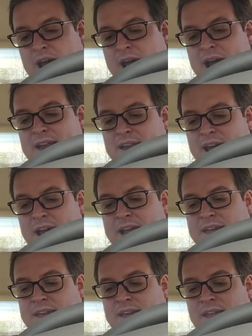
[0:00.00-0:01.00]
I
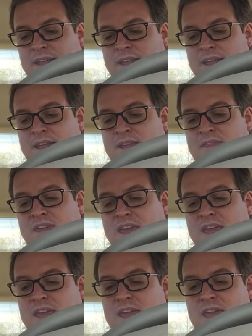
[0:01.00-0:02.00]
like
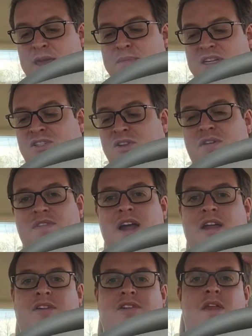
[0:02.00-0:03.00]
the Minnesota
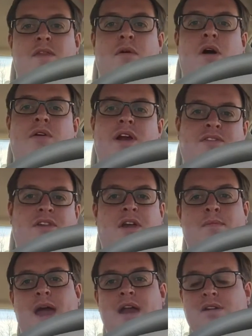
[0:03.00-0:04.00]
Vikings on the road against the
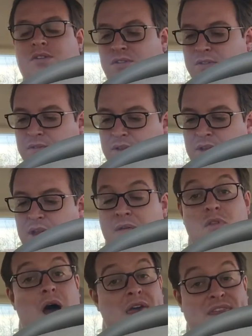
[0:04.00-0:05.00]
Commanders.
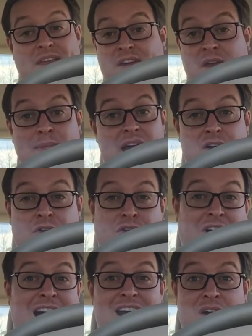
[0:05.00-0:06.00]
Even though I think the Commanders
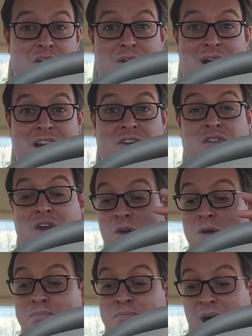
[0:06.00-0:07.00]
are kind of underrated
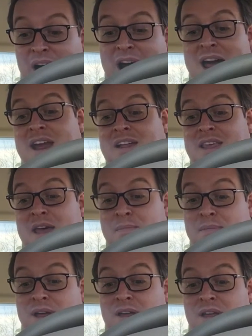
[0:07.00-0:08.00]
too. But I like
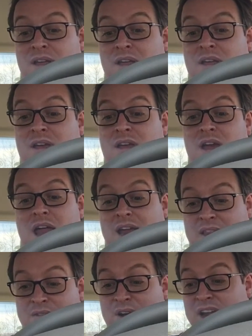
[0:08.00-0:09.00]
them. I
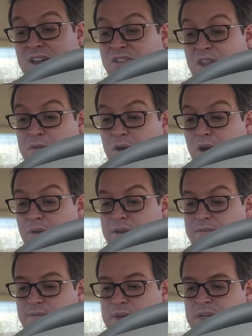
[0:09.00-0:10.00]
like the Vikings on the road.